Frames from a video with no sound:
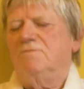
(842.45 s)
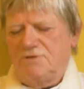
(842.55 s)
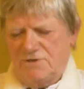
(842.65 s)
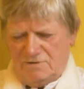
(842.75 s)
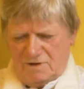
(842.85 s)

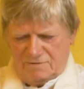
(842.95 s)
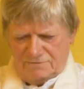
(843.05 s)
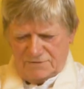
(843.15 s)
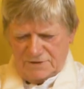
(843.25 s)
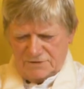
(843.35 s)
which I'll
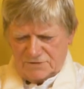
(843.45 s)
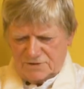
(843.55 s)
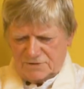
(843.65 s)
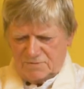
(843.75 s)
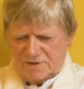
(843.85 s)
finish
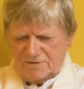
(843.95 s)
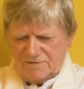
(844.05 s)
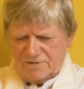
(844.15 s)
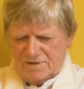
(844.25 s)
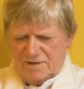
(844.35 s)
this with